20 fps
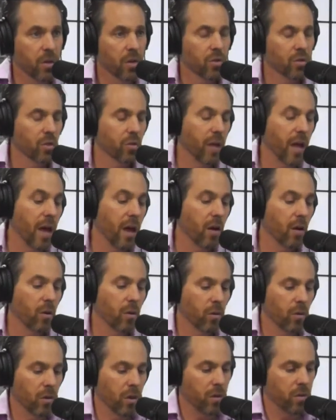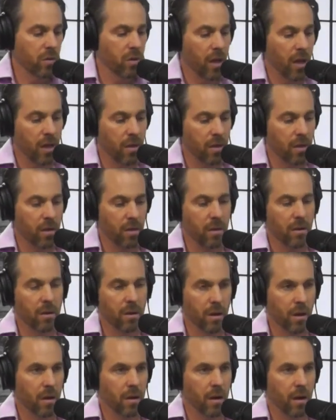So now let's say that
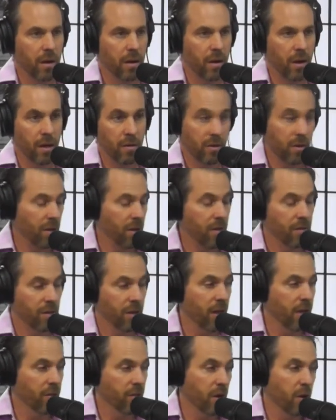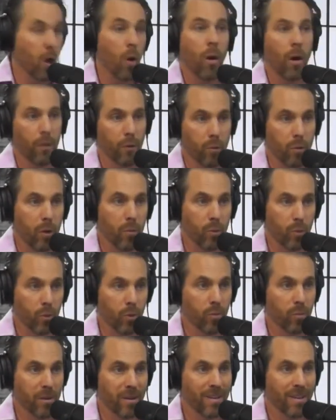as I know other people
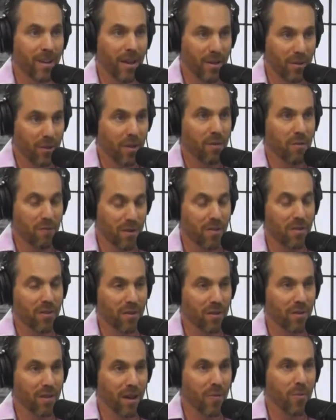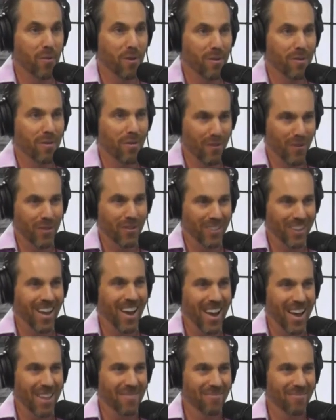will be as convinced as I was the first time